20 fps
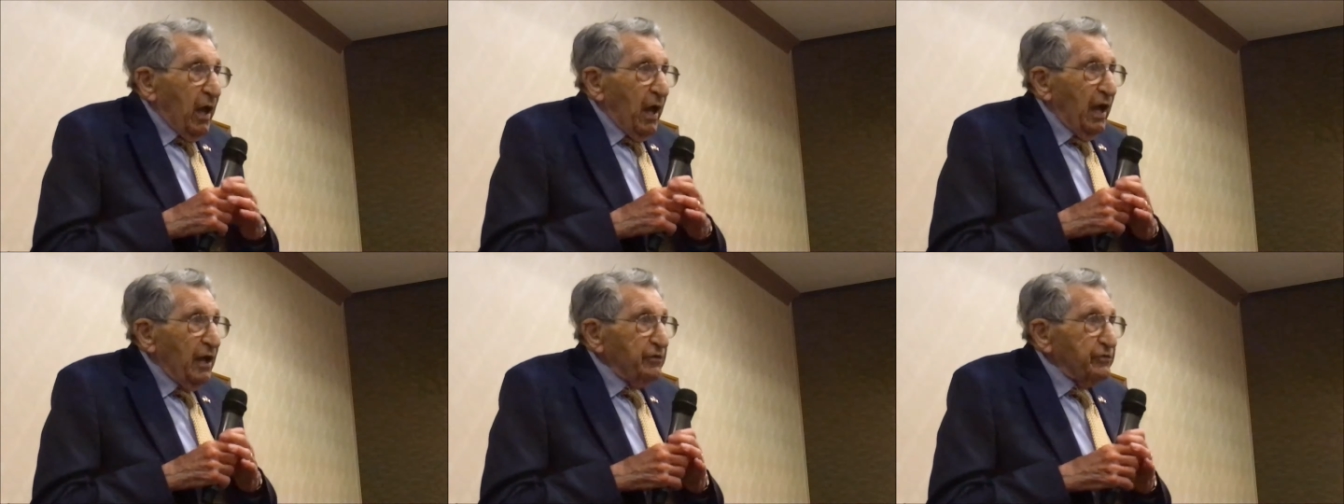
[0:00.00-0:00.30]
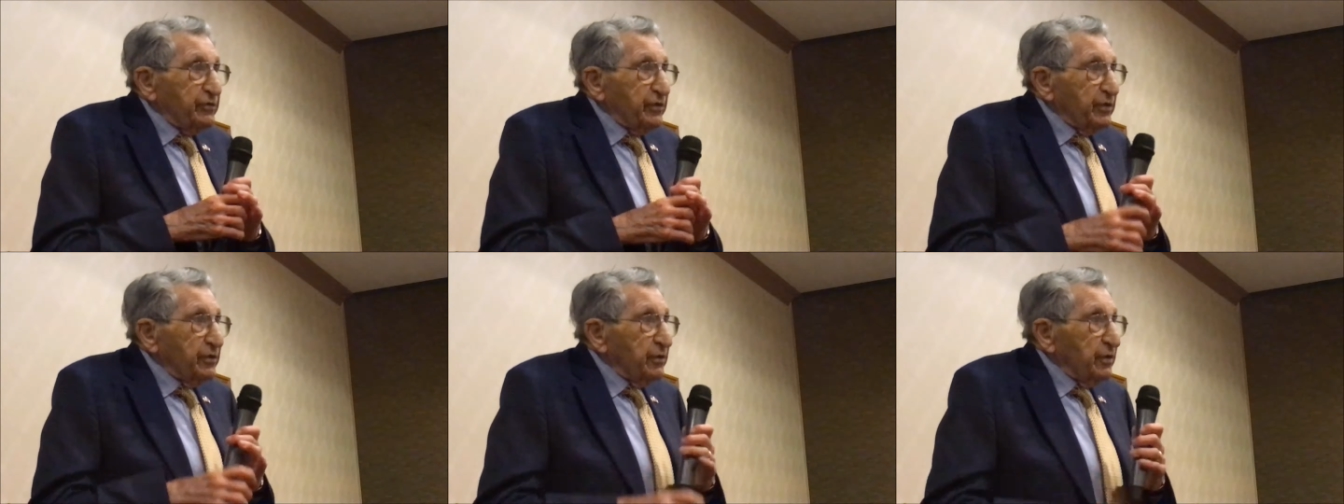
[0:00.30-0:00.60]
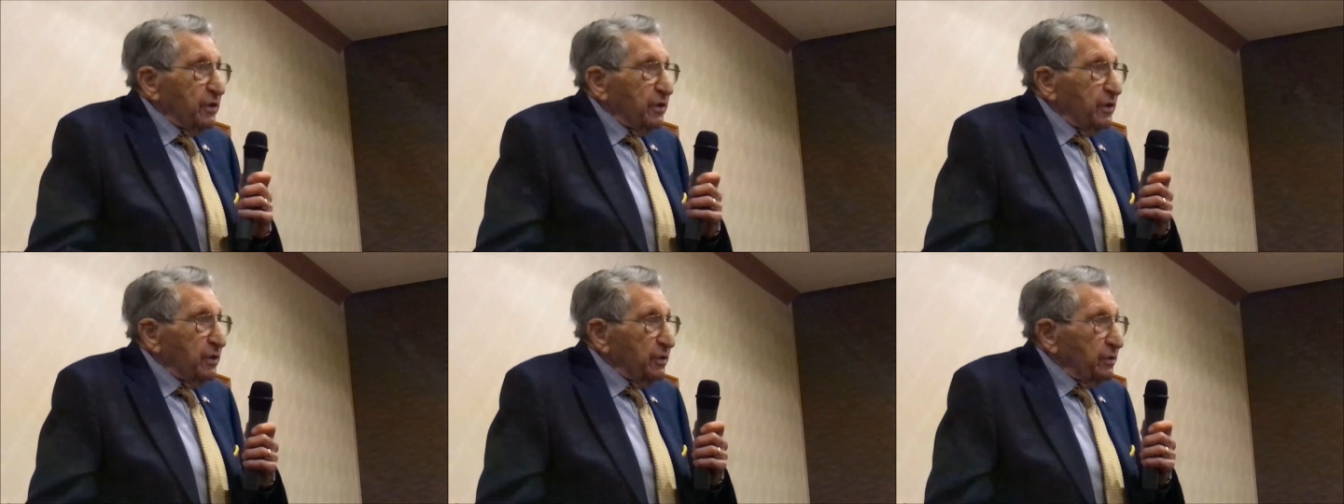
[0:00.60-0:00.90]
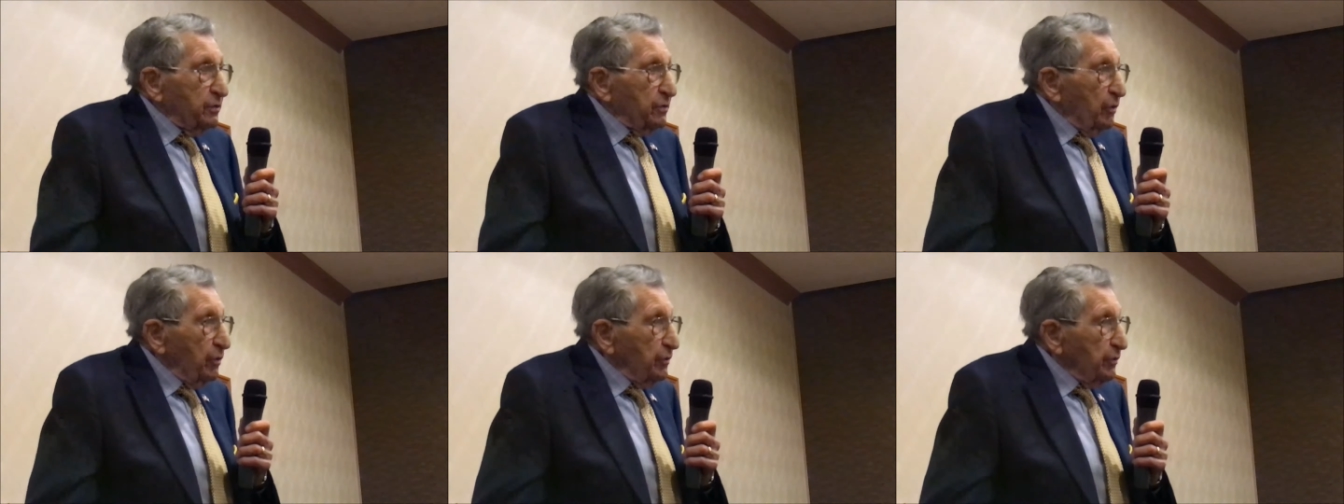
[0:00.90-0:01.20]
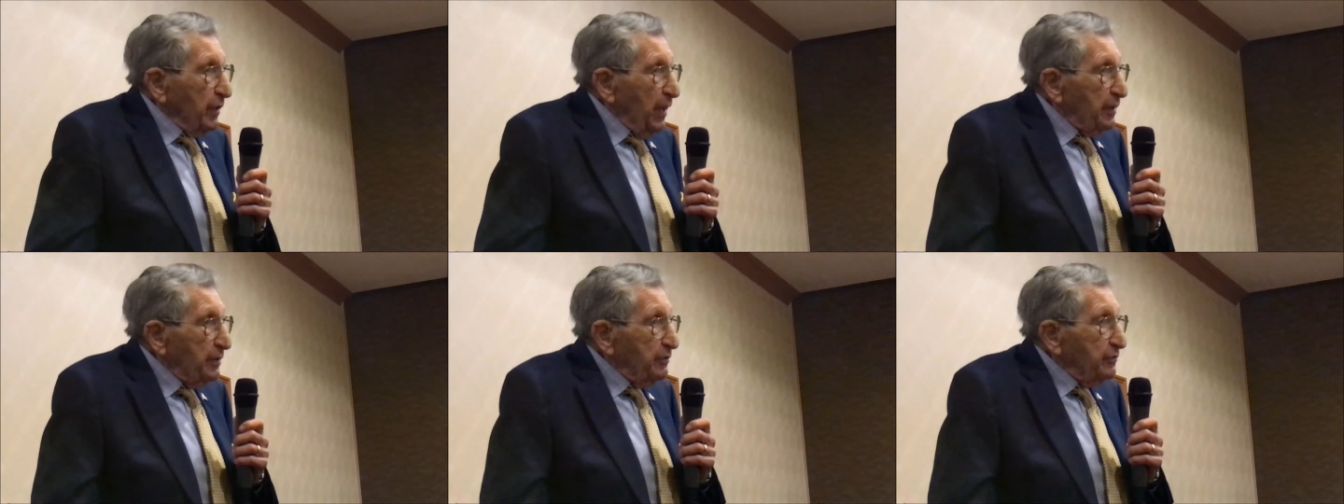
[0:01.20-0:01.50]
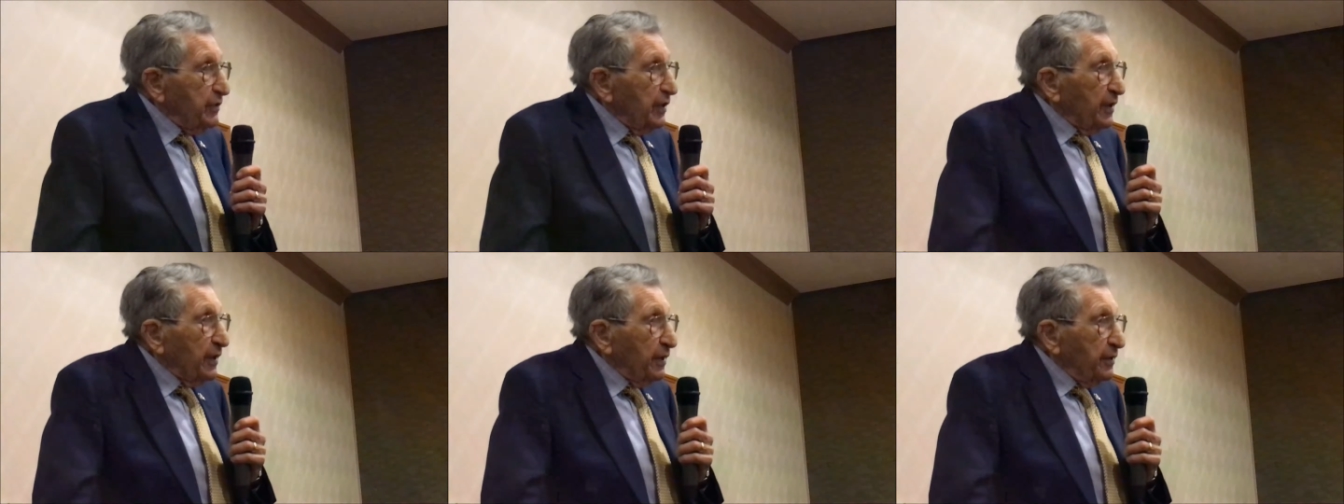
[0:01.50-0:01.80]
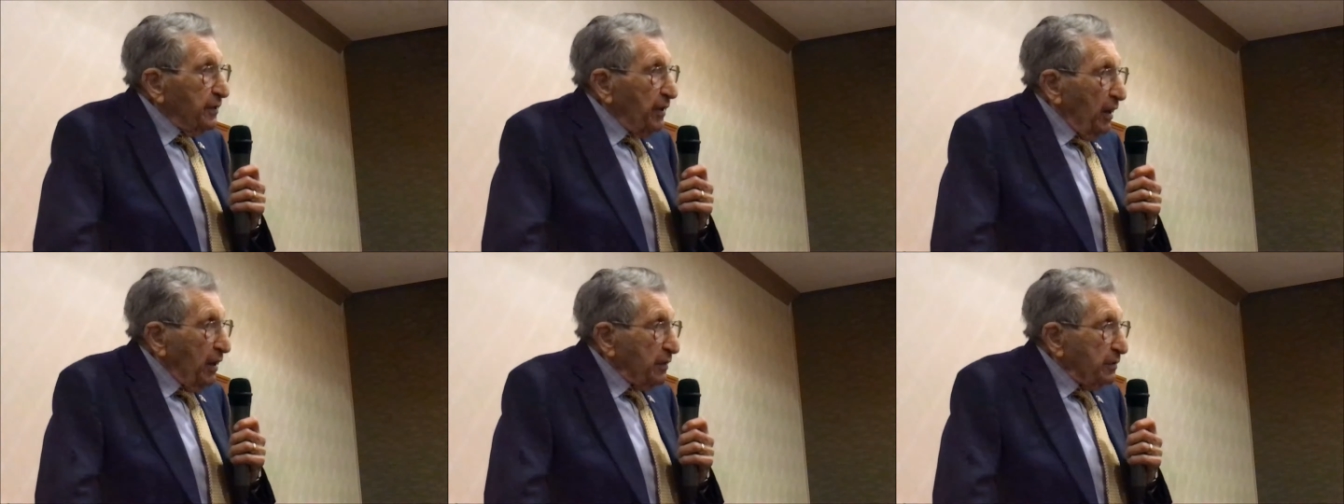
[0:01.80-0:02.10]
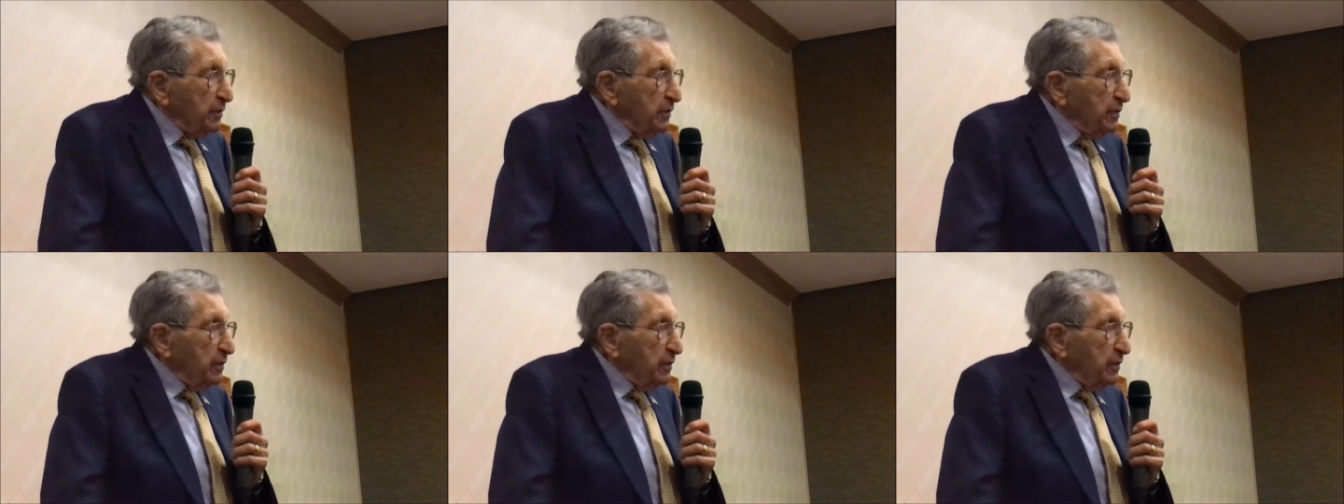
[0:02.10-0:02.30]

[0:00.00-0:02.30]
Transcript: I said, "No, Your Highness, I cannot.